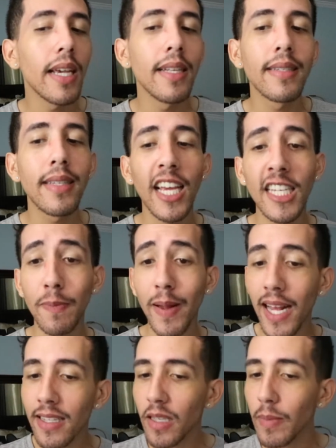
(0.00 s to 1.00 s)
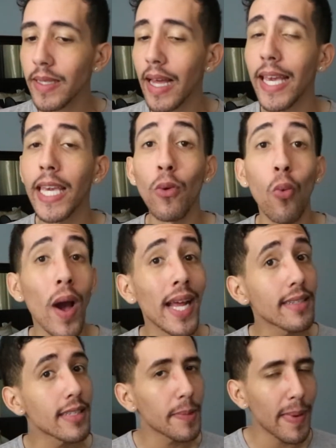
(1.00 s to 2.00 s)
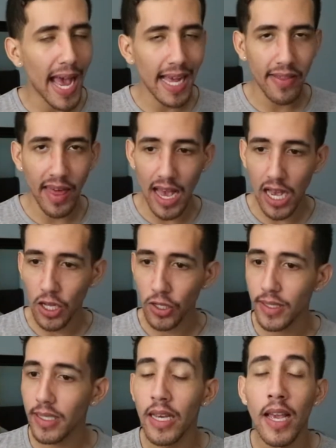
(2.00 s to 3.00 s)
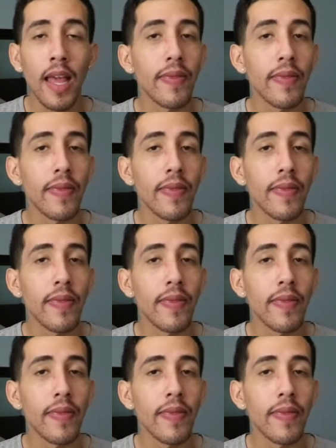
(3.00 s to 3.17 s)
He's explaining to me that he went to the bathhouse,